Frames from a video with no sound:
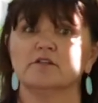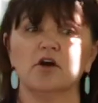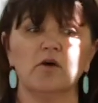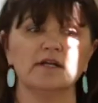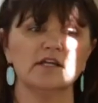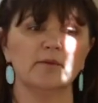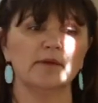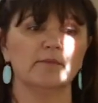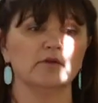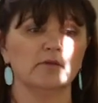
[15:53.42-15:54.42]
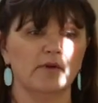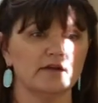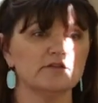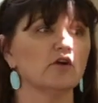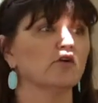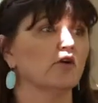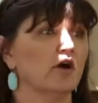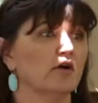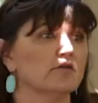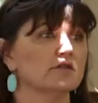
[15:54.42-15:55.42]
So I tell people to buy a soaker
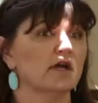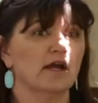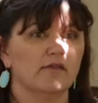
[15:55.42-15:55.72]
hose.